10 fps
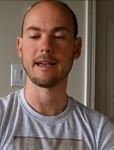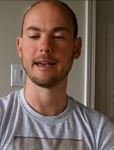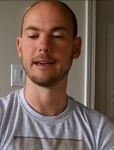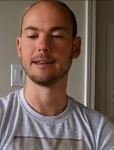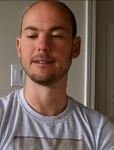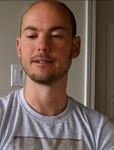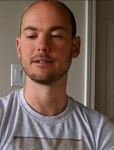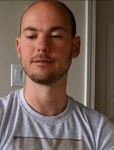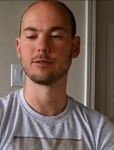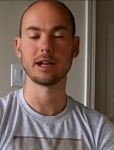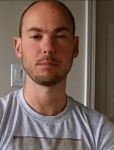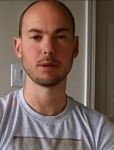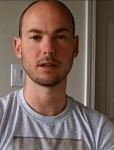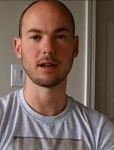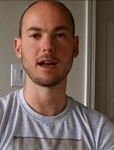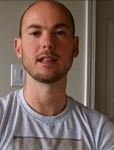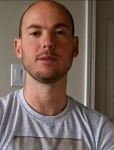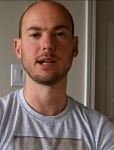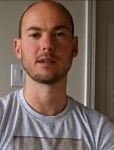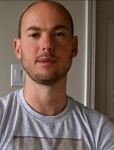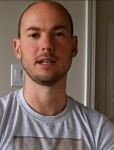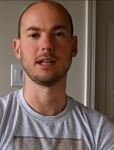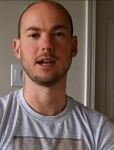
And great book, highly recommended.